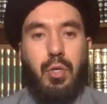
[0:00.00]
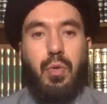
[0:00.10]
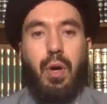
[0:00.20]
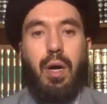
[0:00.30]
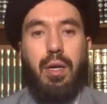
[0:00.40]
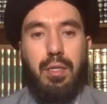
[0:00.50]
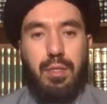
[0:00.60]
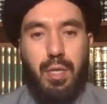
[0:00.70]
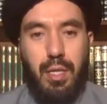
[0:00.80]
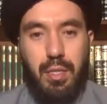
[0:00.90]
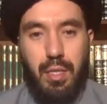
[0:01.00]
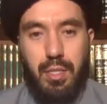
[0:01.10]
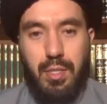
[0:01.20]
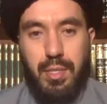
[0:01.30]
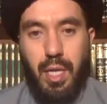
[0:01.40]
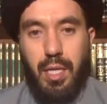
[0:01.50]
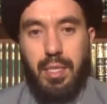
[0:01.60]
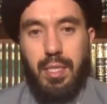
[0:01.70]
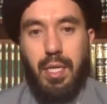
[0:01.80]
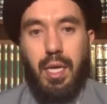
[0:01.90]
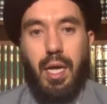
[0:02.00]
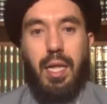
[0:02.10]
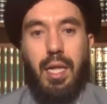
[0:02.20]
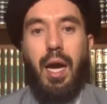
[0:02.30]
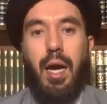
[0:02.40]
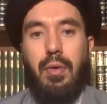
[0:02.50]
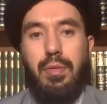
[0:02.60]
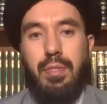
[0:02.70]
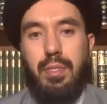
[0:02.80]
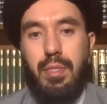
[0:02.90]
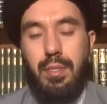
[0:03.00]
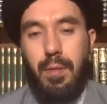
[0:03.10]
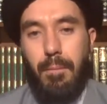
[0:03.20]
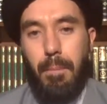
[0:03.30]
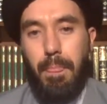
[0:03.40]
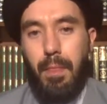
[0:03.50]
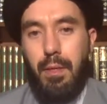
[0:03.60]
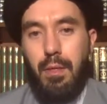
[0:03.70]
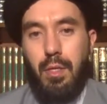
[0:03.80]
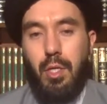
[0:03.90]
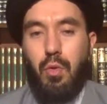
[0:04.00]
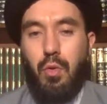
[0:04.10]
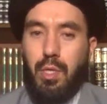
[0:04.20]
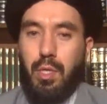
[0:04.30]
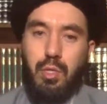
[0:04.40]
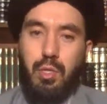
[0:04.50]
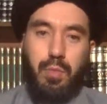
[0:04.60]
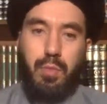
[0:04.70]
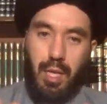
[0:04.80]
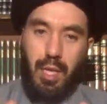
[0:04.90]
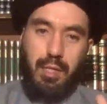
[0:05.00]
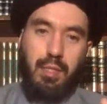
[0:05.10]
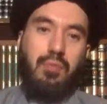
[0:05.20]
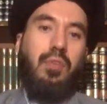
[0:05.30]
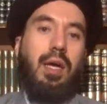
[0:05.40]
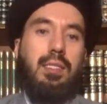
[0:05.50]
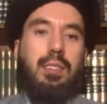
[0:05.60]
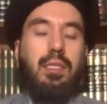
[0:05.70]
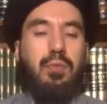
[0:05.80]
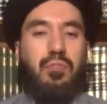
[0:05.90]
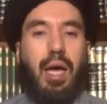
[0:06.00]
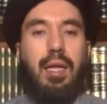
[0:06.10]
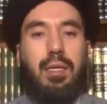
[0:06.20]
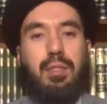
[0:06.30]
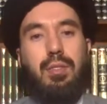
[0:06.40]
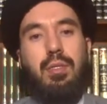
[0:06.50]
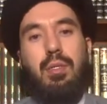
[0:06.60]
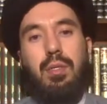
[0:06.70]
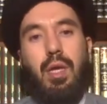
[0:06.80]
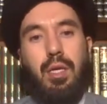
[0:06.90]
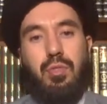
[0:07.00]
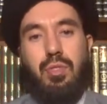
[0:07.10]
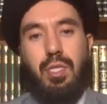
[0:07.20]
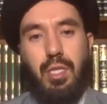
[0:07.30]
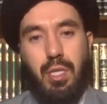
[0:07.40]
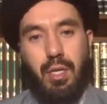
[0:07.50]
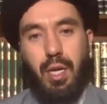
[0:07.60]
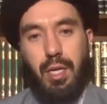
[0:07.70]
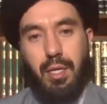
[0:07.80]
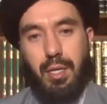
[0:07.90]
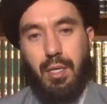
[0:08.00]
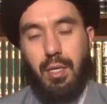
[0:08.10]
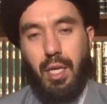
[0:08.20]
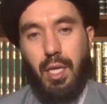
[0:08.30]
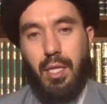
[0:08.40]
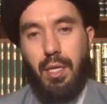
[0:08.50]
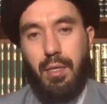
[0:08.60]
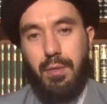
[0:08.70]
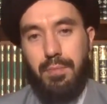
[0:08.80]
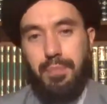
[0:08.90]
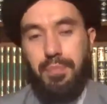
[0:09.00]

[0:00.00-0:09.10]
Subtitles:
acquired, right? It's not allowed, in order to make that fasting valid, like drinking, like eating.